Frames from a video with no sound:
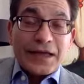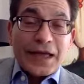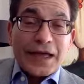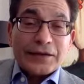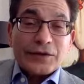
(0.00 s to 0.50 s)

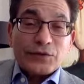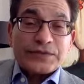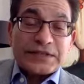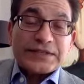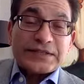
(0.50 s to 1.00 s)
And to
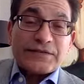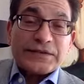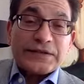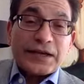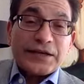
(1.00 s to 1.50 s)
see
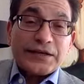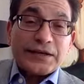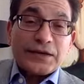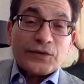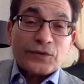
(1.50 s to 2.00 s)
70,
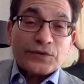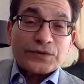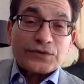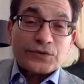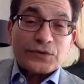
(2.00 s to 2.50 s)

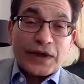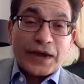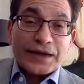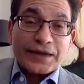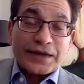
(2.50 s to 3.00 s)
80-year-olds sort of
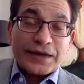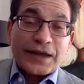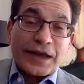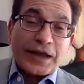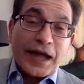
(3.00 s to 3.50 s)
crying, and
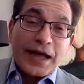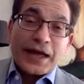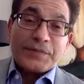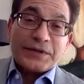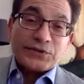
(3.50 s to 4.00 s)

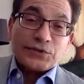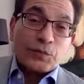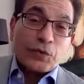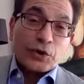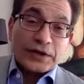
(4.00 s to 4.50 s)
I'd been sort
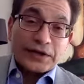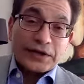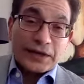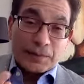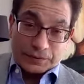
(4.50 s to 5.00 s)
of bottling
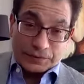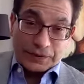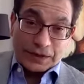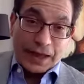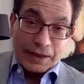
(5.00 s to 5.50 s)
it up.
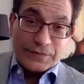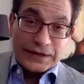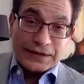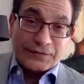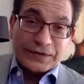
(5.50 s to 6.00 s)
I
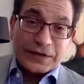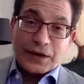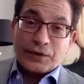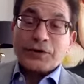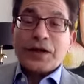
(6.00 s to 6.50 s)
feel it even
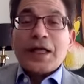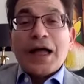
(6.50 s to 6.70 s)
now.